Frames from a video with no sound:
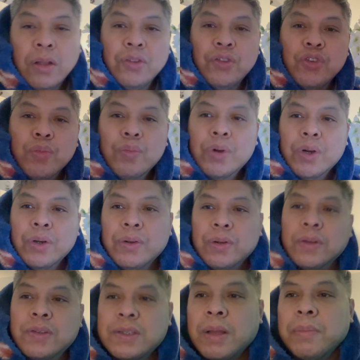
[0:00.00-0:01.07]
tomorrow
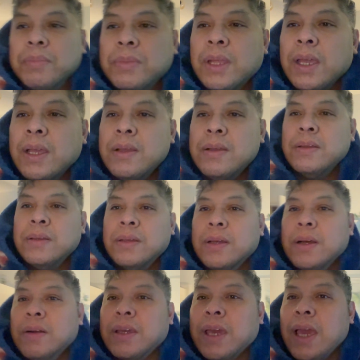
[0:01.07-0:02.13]
or something.
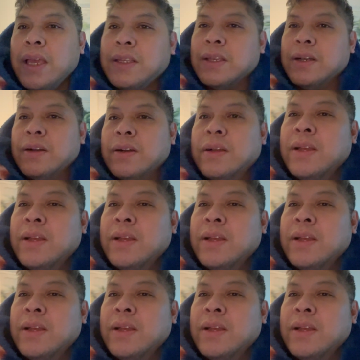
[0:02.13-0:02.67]
Okay, so